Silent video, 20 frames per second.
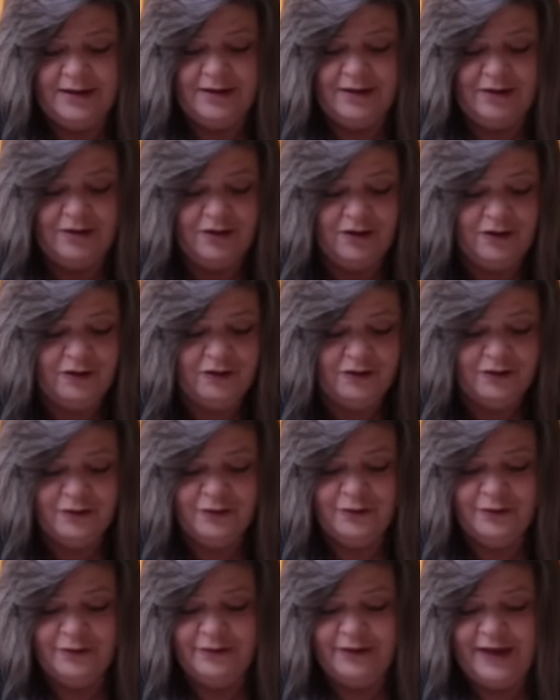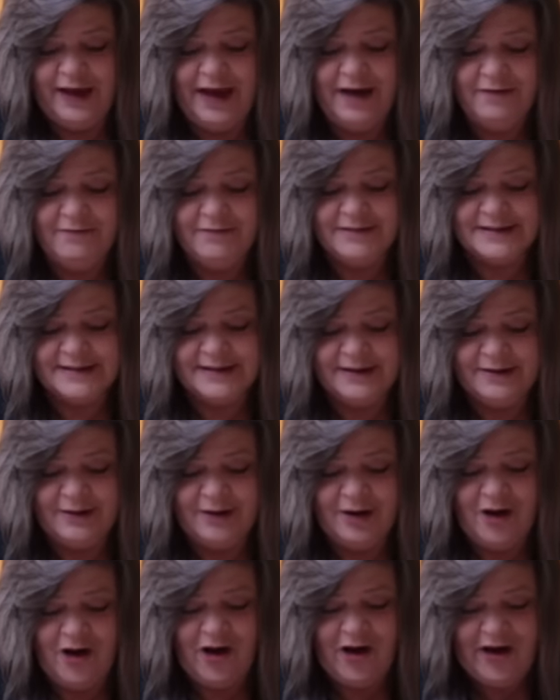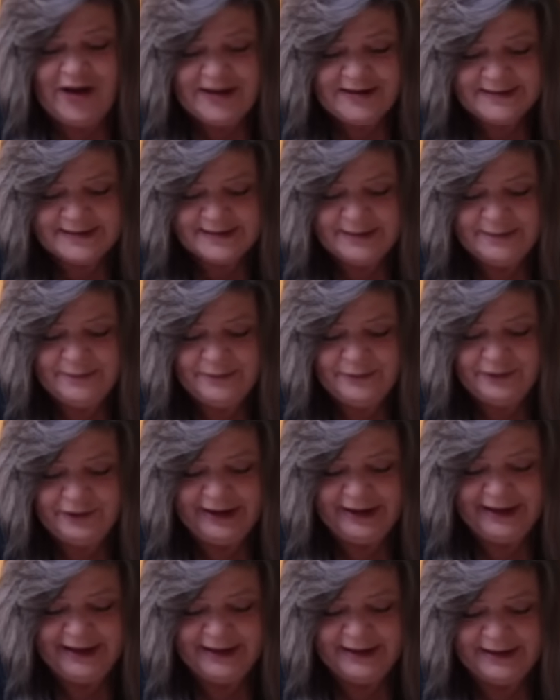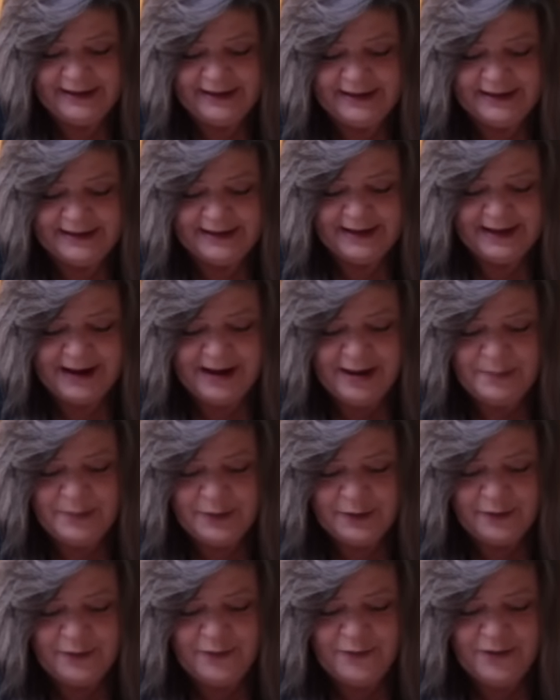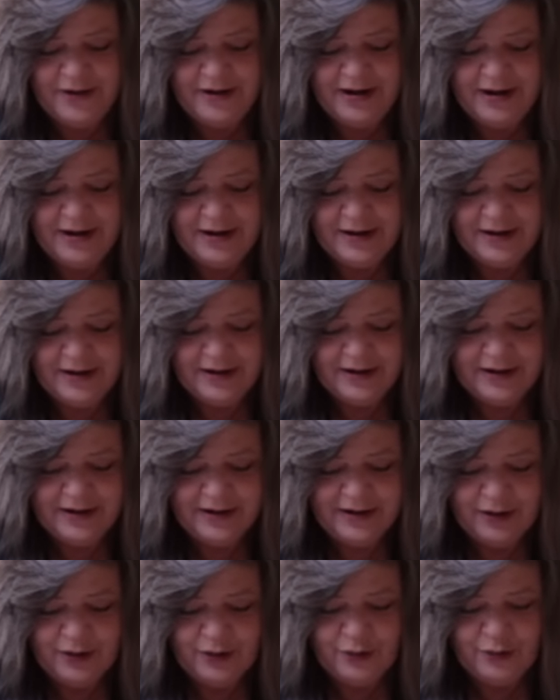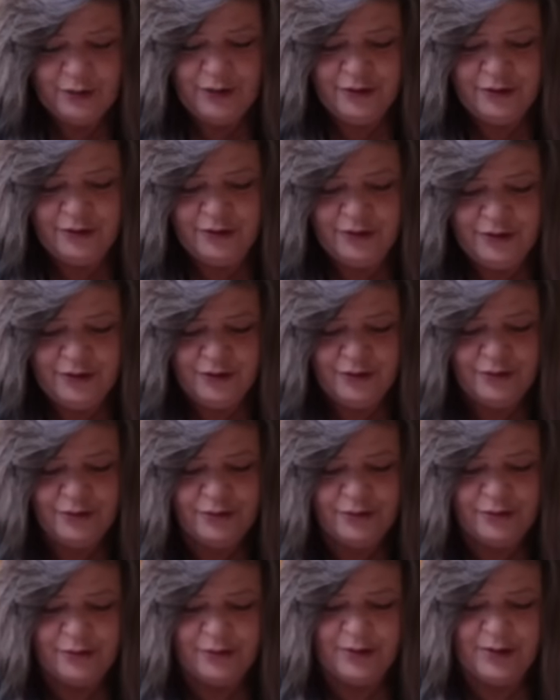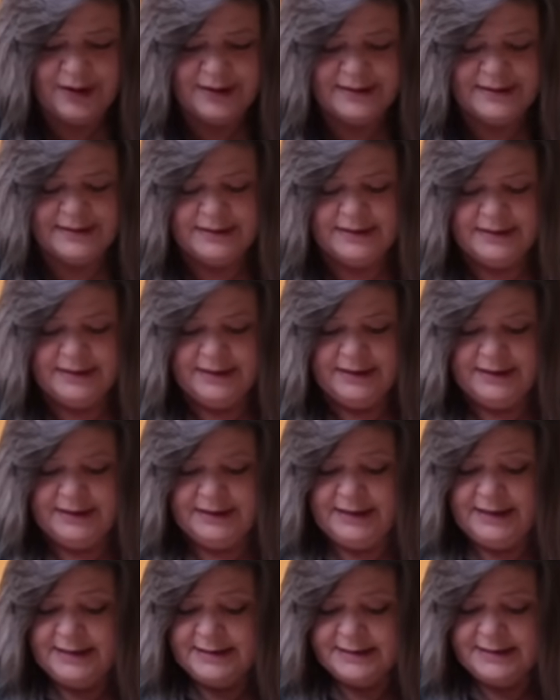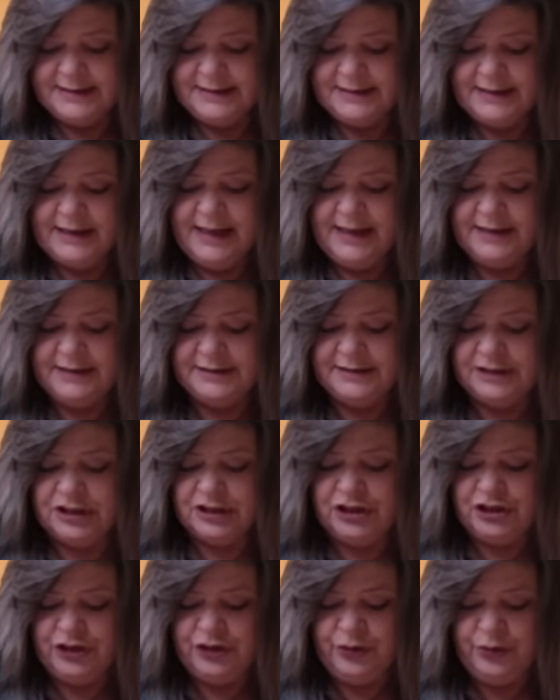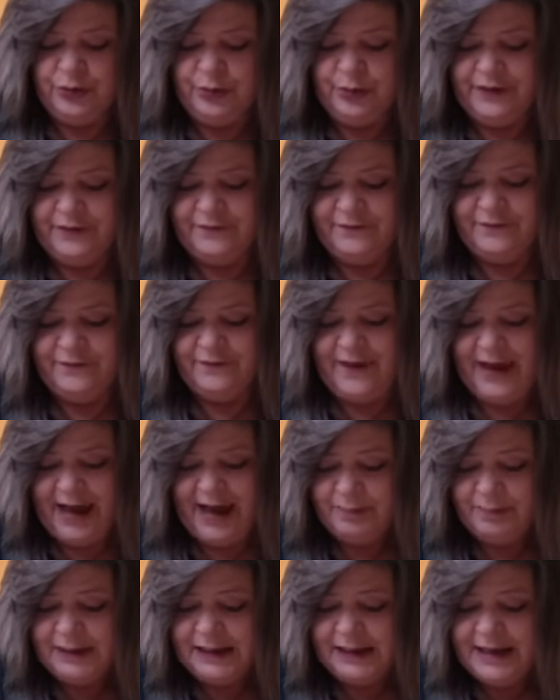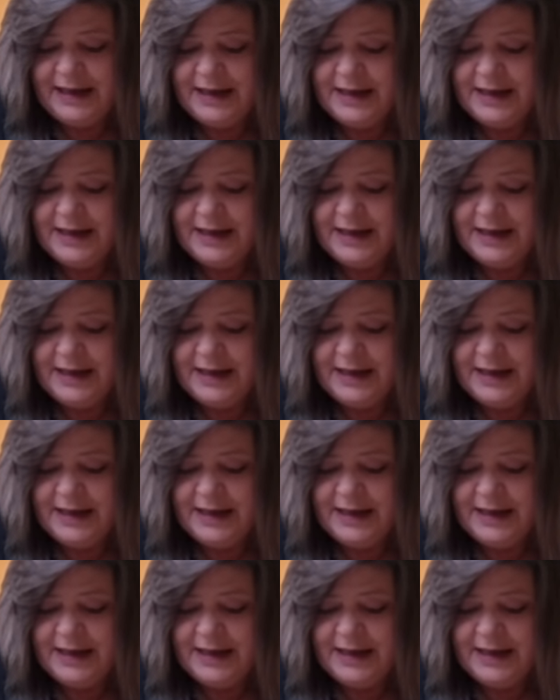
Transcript: Oh, that was an awesome read, Capricorn. Woohoo! This is things to do with family,